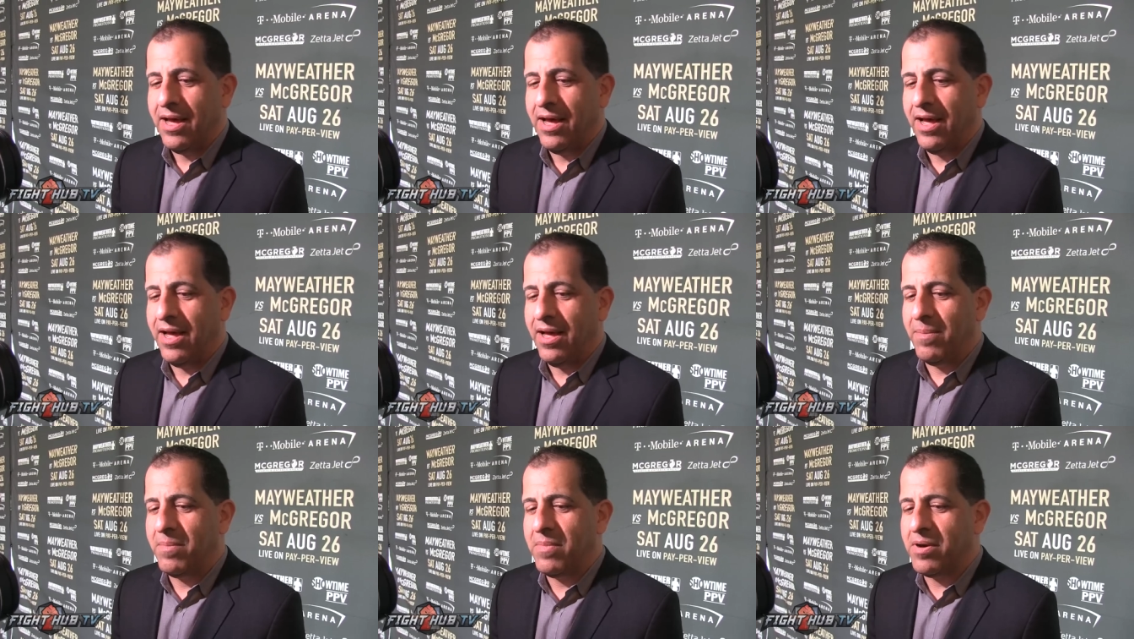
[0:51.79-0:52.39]

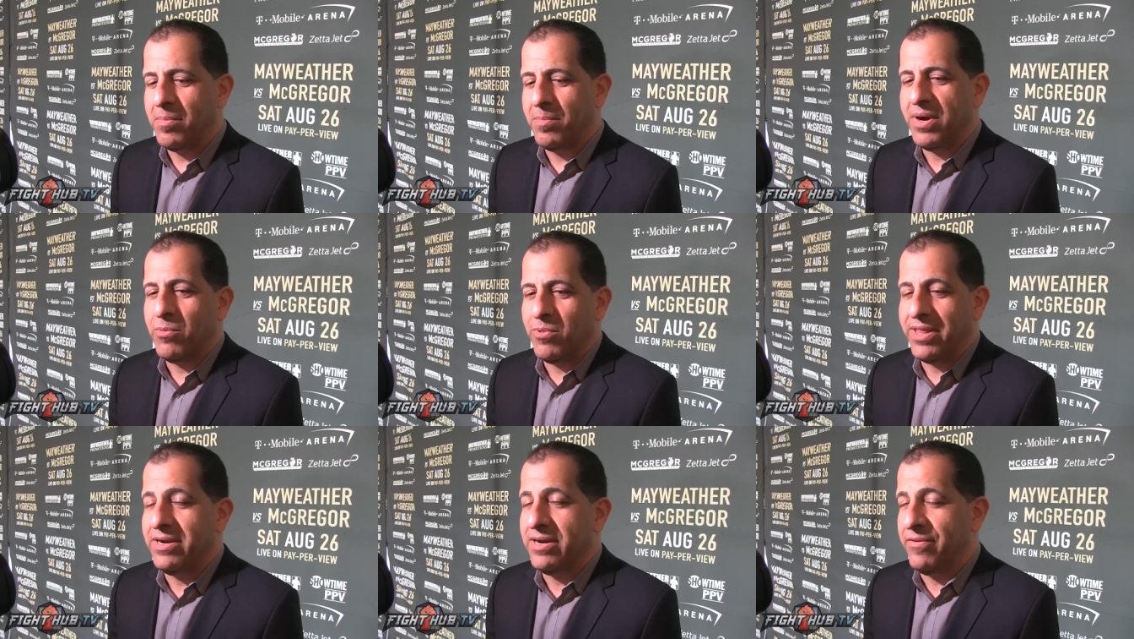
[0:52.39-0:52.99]
But
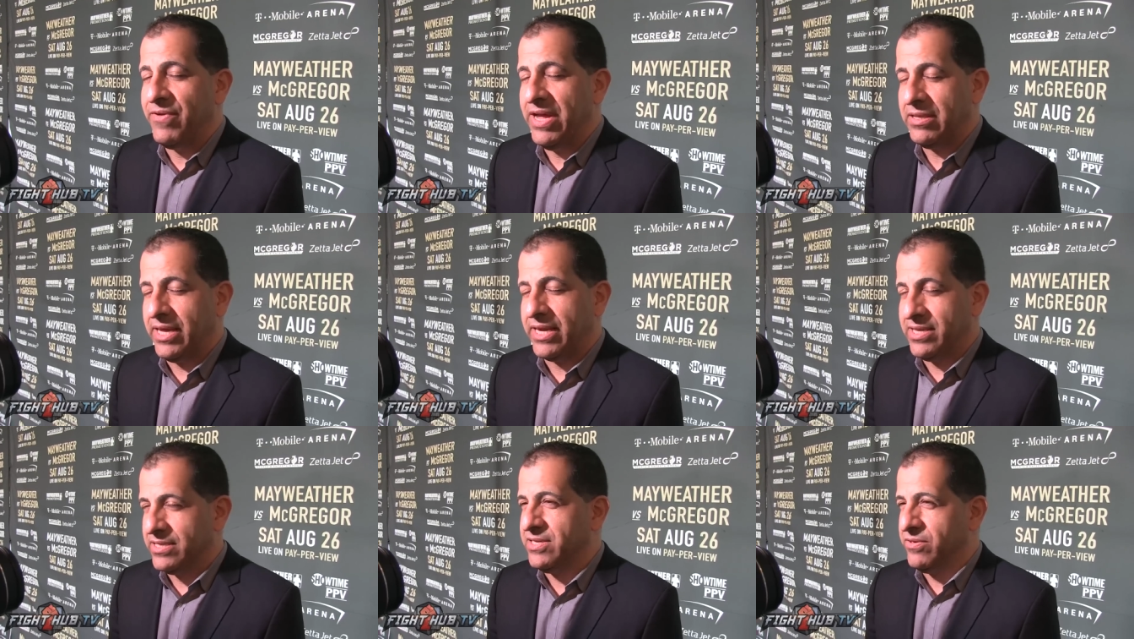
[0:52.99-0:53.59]
with an event
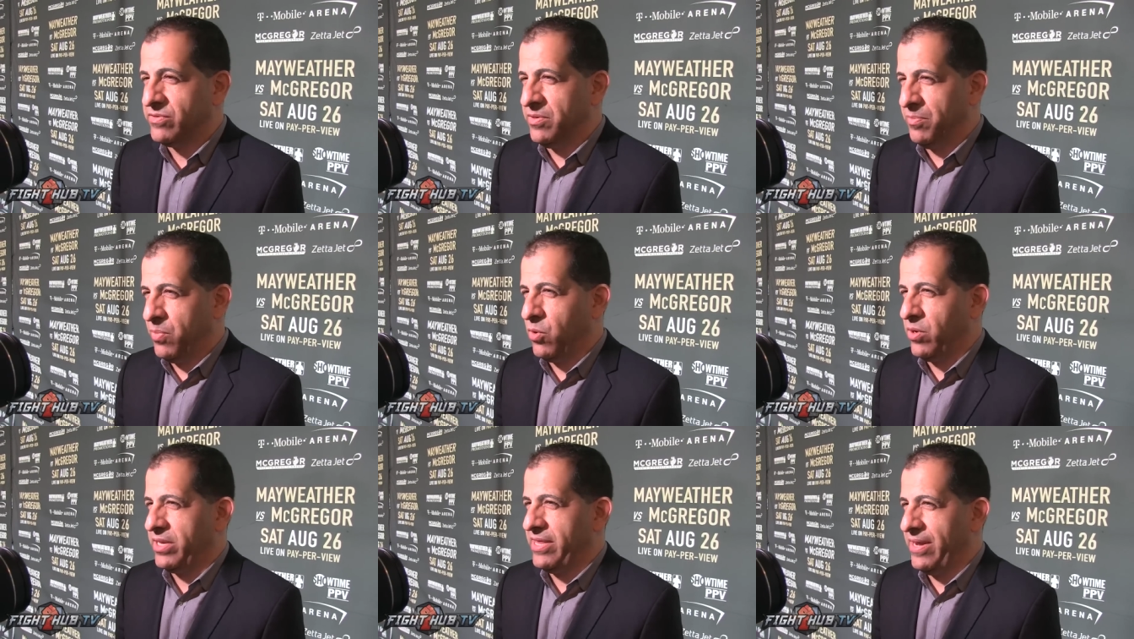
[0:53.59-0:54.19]
like this, it was
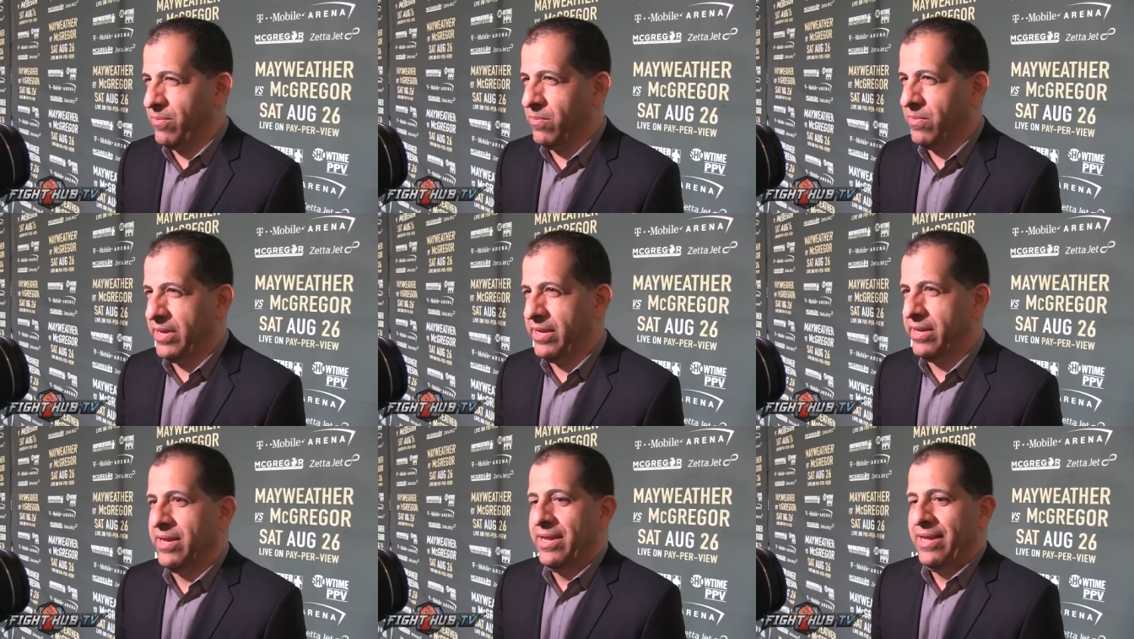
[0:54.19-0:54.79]
important that
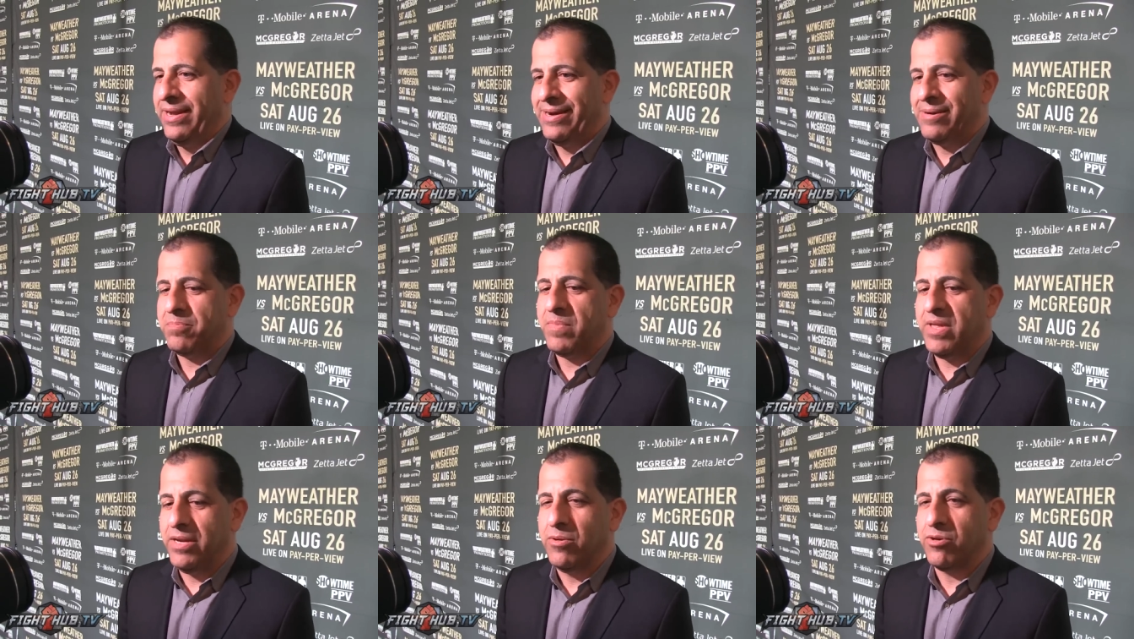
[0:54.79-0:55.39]
we,
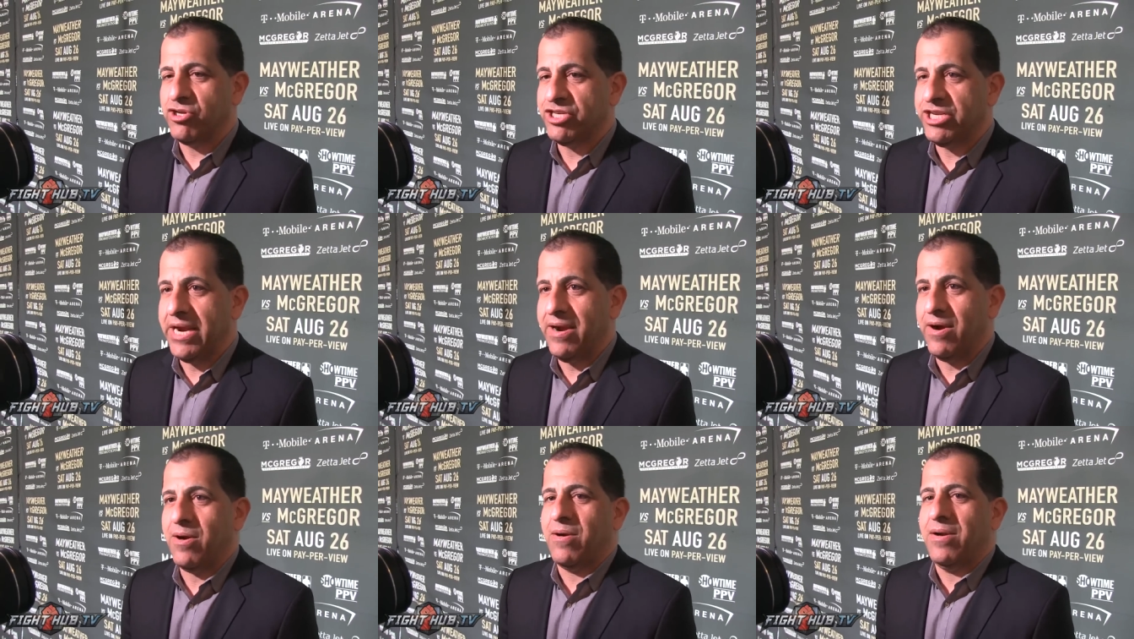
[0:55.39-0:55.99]
you know,
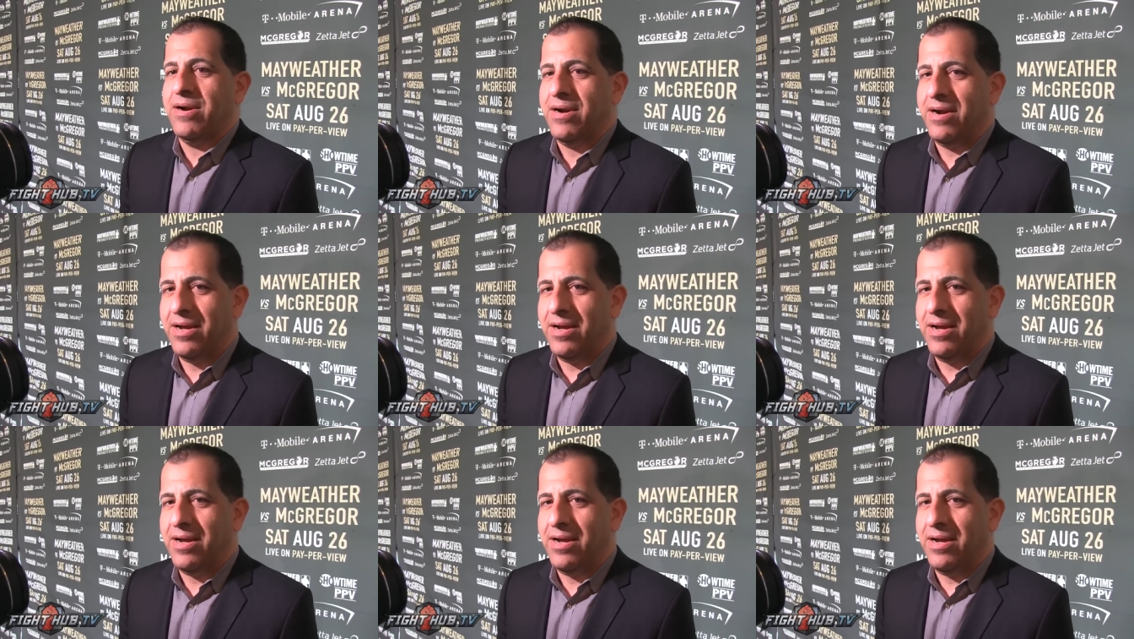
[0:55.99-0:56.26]
share